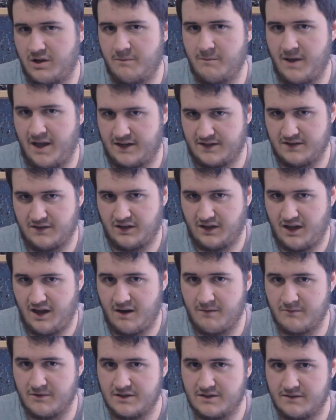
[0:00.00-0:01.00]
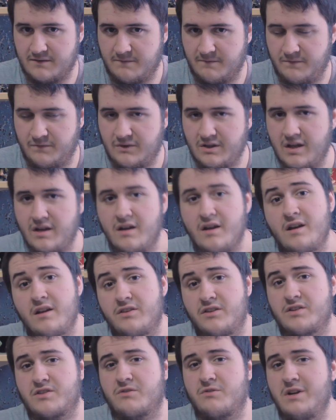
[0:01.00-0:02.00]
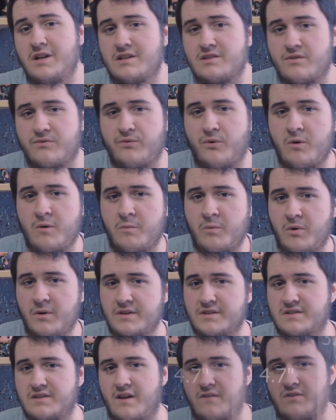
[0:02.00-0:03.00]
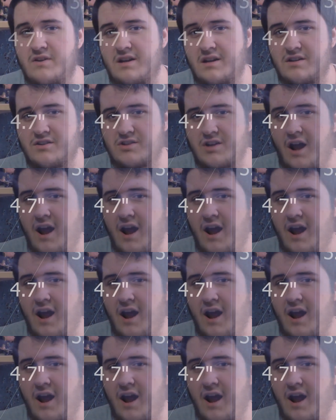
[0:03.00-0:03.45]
come back to the cameras. The screen is a 4.7-inch